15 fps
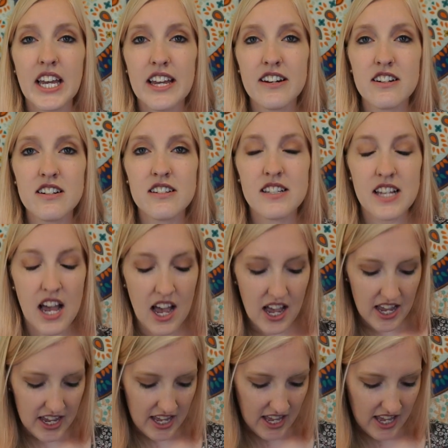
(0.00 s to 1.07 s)
gaiters,
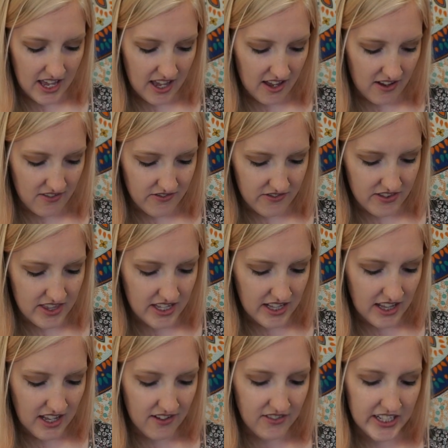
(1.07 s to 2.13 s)
I have the
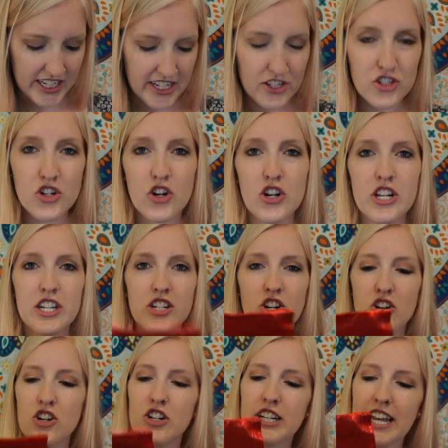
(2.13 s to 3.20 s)
lovely Dirty
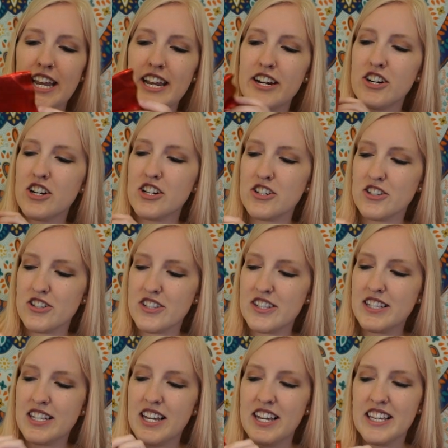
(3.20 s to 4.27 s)
Girl
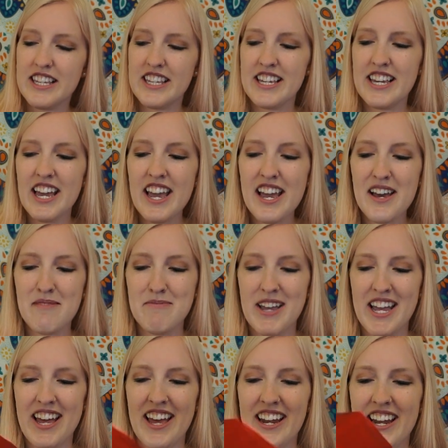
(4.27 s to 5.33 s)
gaiters. Yeah,
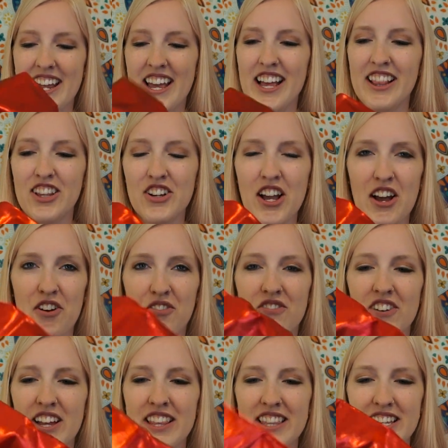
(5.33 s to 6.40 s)
man. Look how
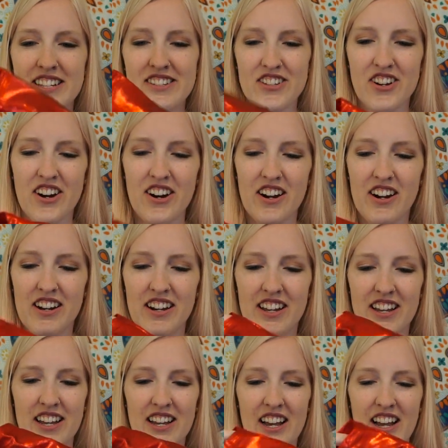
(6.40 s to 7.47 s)
fun these are.
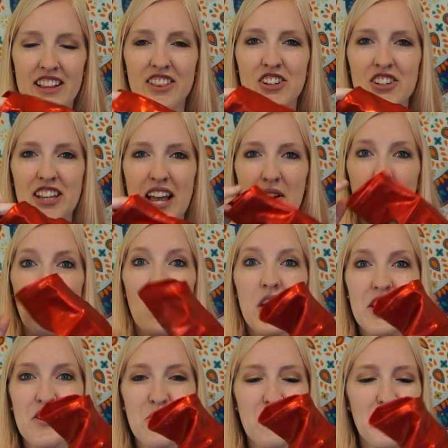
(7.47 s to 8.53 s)
I look like
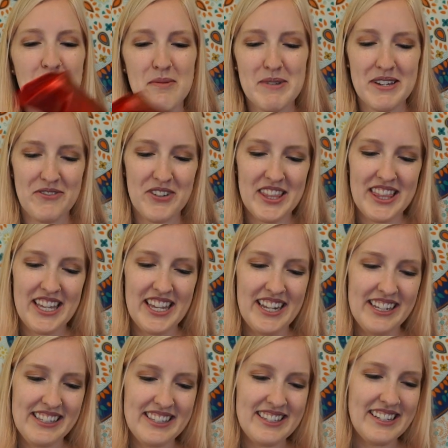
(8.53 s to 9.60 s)
Wonder Woman with
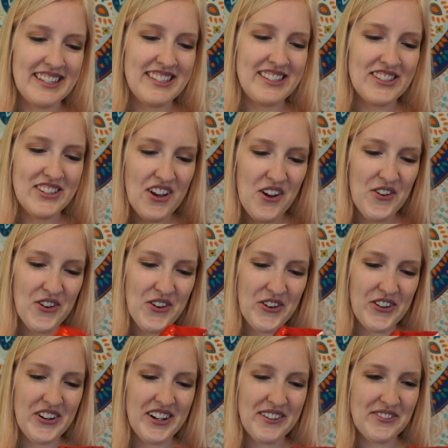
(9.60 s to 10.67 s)
these. It's so
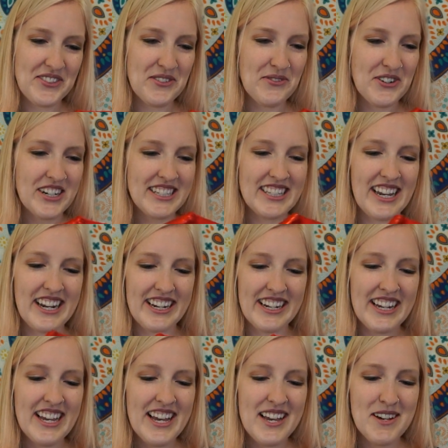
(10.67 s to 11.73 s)
cool. I'm super
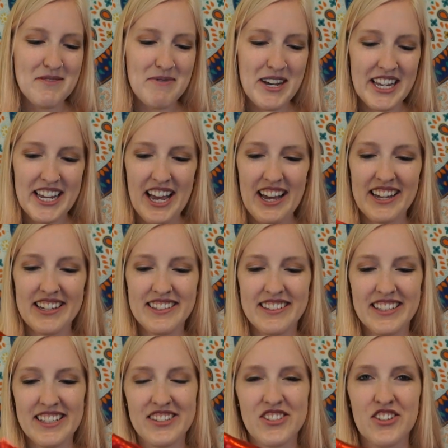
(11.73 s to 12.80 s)
excited. But yeah,
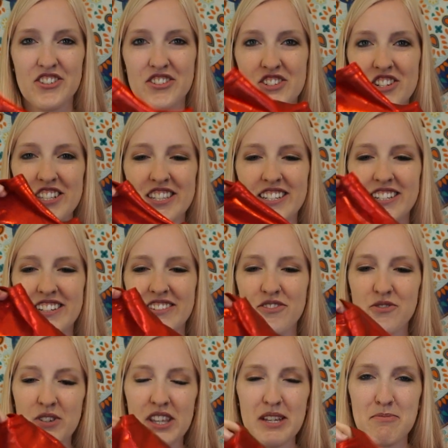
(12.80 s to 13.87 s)
these are just
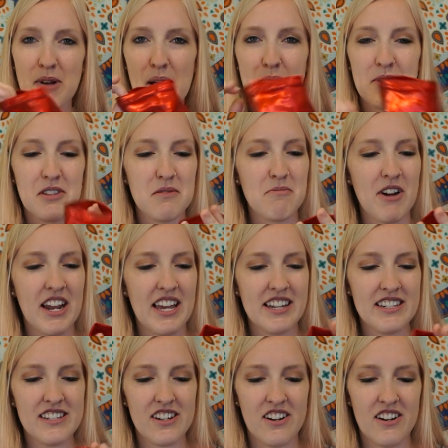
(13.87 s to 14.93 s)
really popular
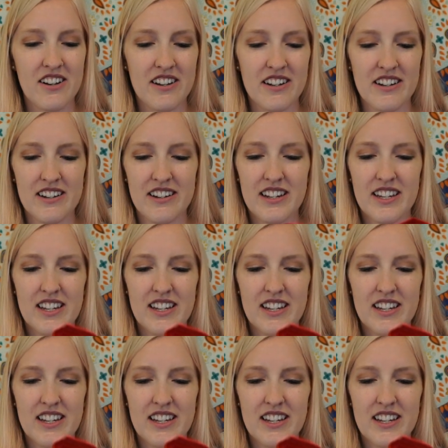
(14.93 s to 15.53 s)
brand on